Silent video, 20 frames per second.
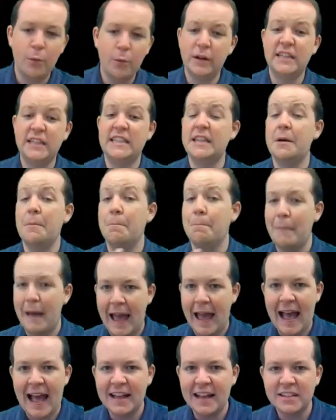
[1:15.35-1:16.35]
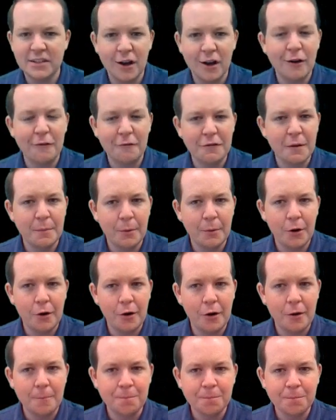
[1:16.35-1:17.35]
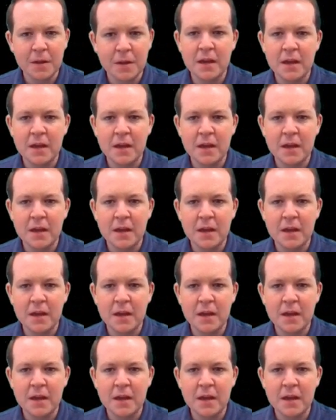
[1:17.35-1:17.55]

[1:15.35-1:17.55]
What's the mass of the ball?